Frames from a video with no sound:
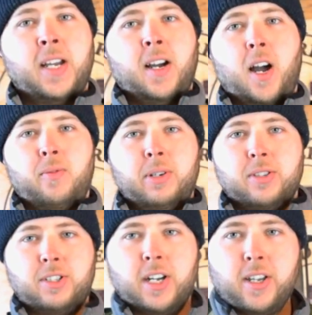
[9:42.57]
I
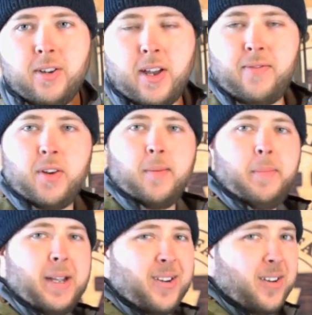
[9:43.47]
will tell you, if you're a
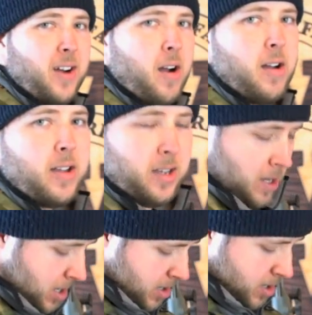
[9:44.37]
bigger guy,
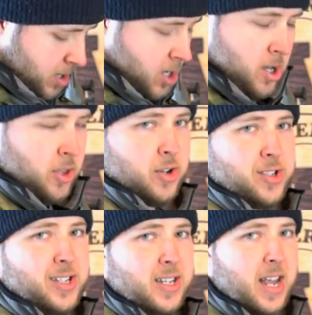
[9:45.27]

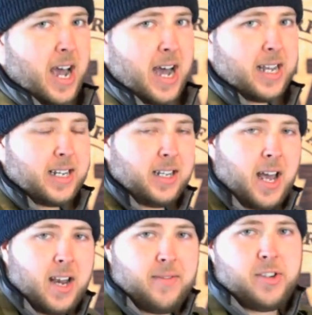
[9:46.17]
there's not a
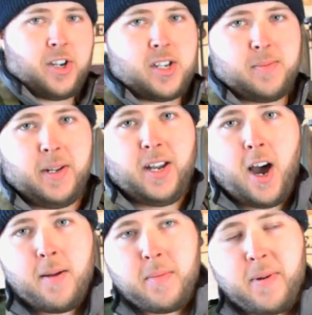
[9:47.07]
lot of adjustment.
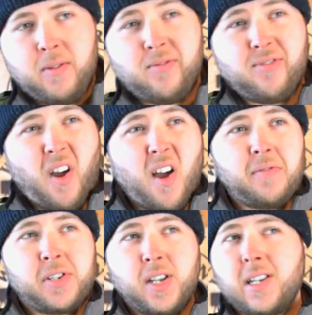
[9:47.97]
I'm about
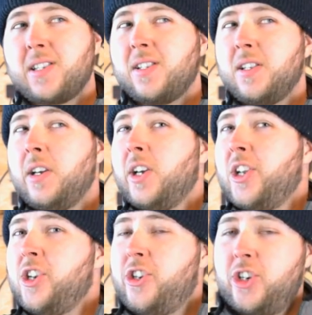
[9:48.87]
5'6",
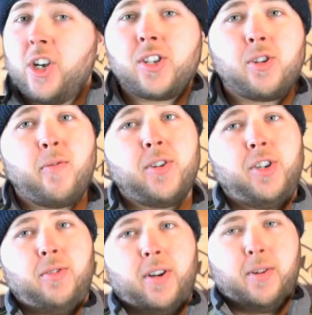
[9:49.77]
just over
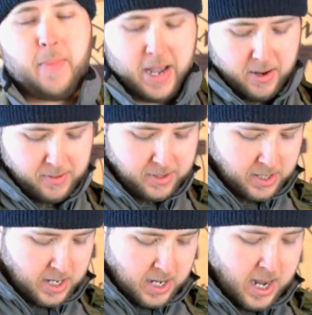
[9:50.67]
200 pounds,
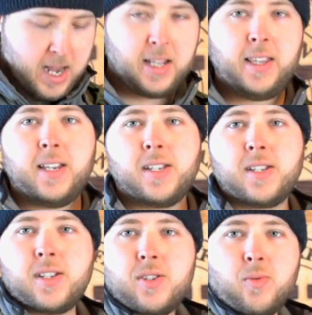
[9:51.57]
and
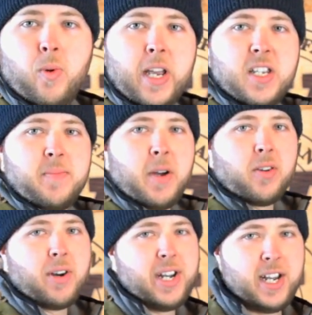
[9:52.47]
this waist
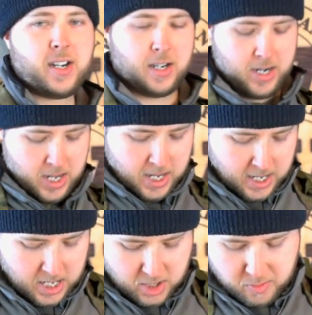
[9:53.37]
belt right here
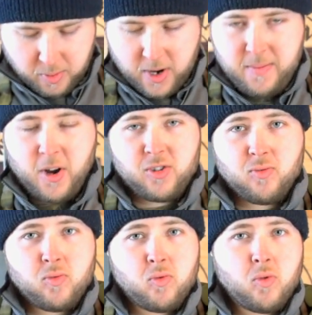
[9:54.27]
is pretty much
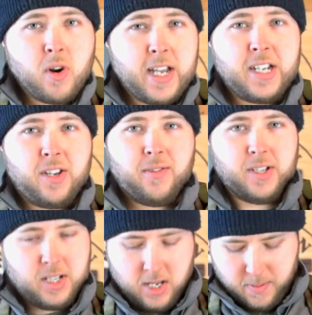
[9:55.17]
right to
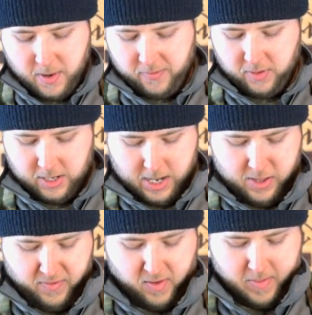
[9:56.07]
its limit for
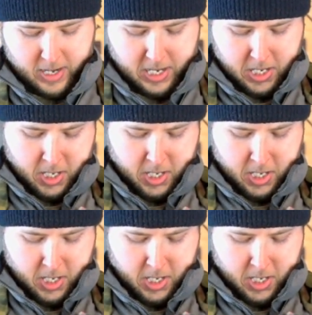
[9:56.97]
length for me.